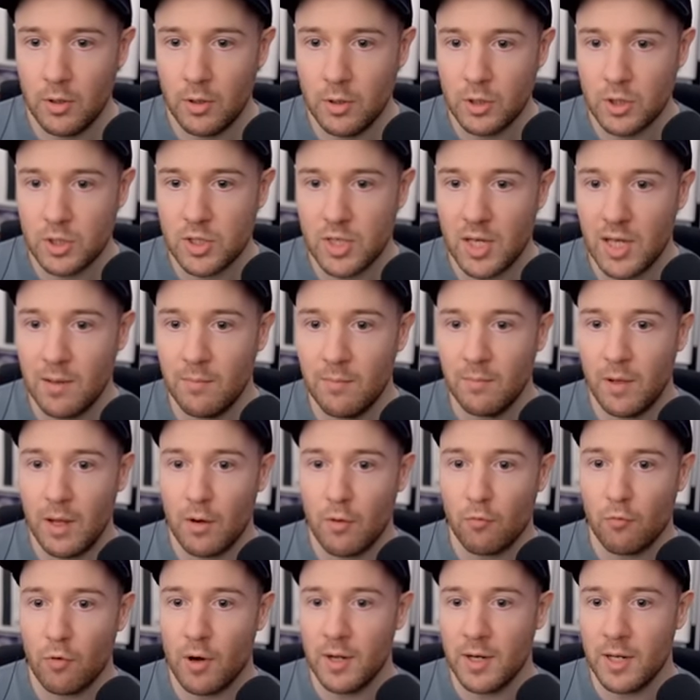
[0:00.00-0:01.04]
Just get him like
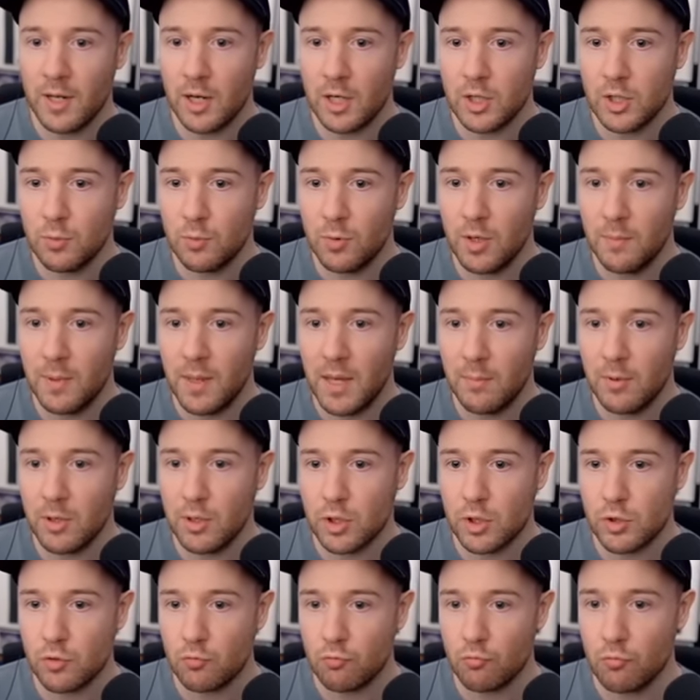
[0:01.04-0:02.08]
running. I just want to be able to
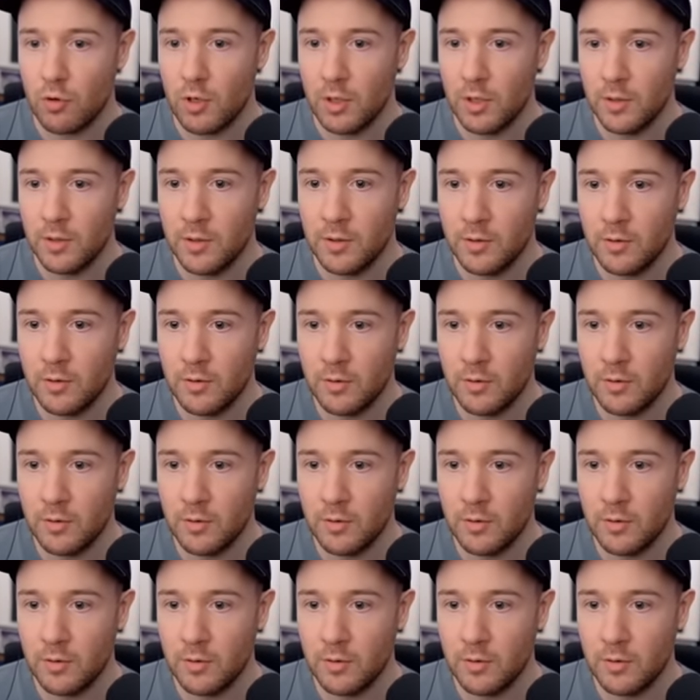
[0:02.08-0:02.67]
just run.